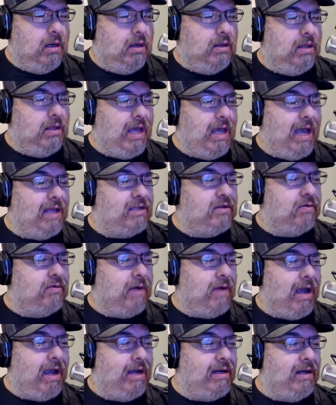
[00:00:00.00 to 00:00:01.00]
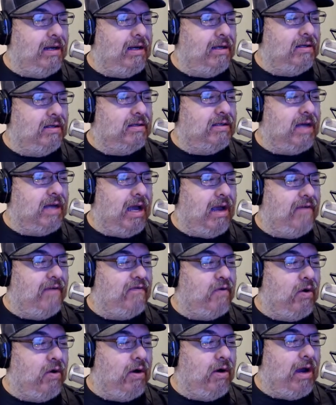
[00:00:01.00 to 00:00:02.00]
That's right. It is
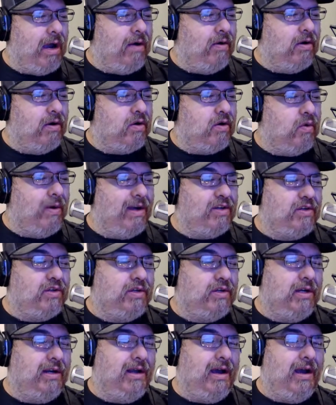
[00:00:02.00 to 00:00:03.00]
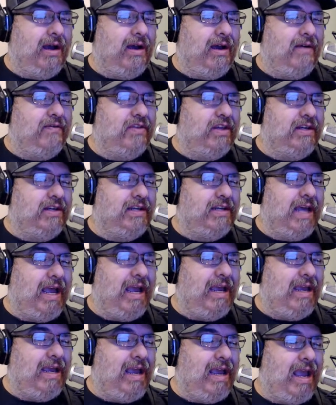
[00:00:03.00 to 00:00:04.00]
time for our question of the
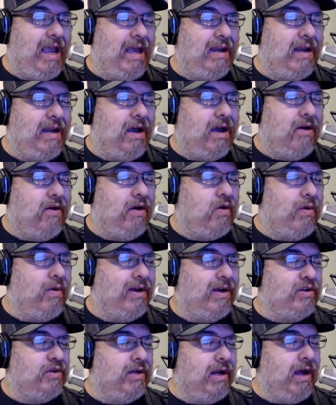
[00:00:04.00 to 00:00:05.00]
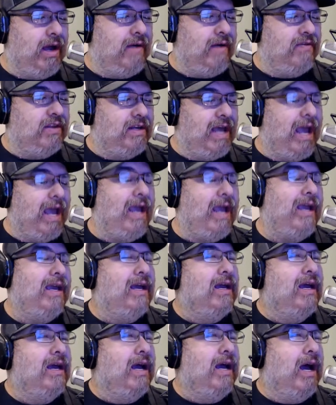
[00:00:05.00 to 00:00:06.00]
day. And our question of the day
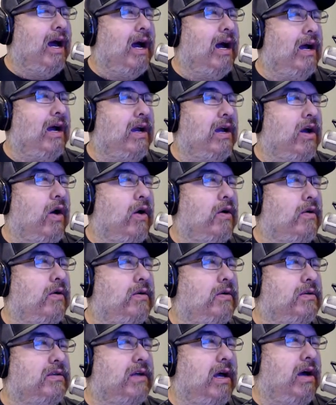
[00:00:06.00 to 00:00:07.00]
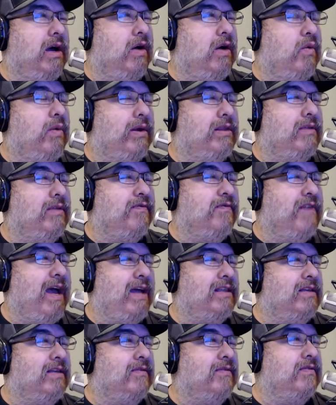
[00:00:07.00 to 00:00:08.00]
uh, goes uh, with the
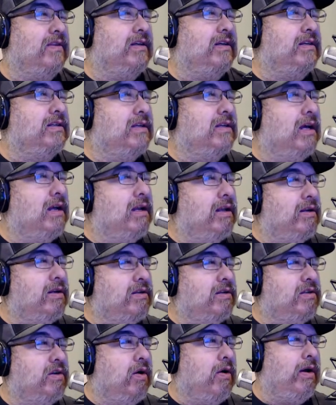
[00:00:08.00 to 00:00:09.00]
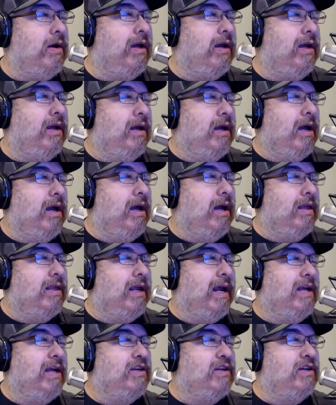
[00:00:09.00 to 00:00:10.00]
fact of this uh, little story
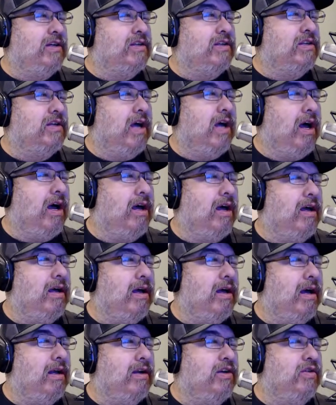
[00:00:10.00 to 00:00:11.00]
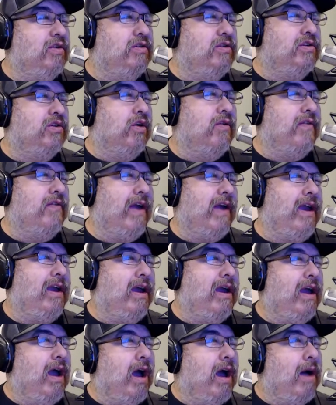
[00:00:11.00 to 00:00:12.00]
that I just saw a new survey
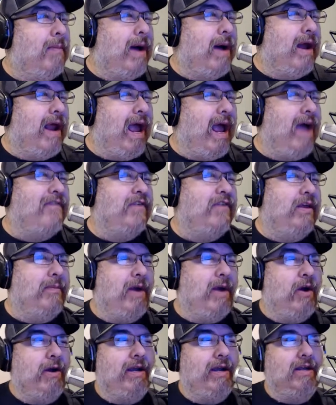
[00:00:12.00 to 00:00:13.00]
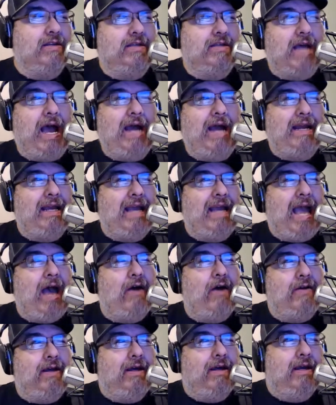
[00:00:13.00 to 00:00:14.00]
about half of the Americans hiding
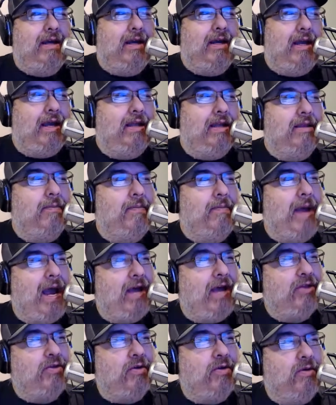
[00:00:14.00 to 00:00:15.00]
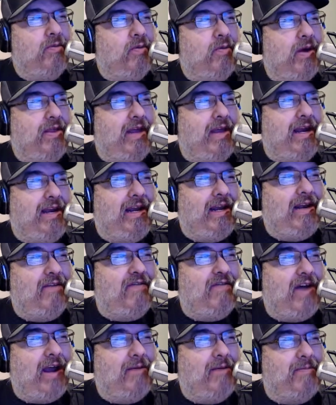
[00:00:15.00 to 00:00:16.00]
out in the bathroom when they need to
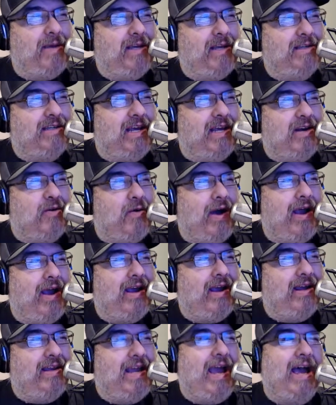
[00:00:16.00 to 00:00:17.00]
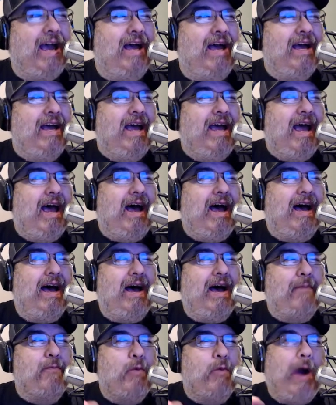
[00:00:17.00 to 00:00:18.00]
find peace and quiet. Yeah, uh,
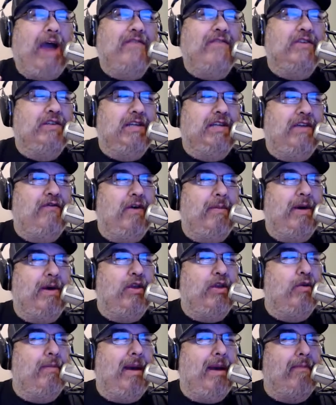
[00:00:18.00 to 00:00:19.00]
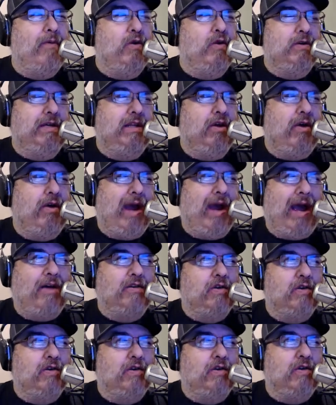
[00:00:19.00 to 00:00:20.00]
uh privacy from other members in their
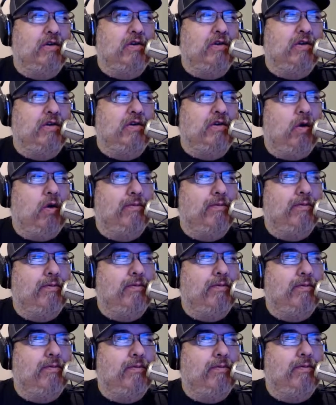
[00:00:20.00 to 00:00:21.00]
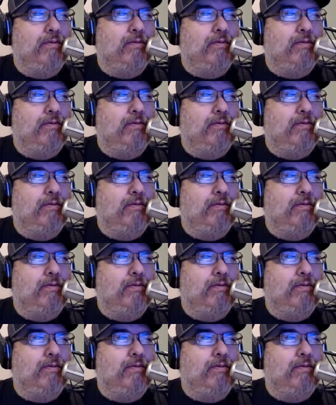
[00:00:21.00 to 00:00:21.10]
household, perhaps. Yeah.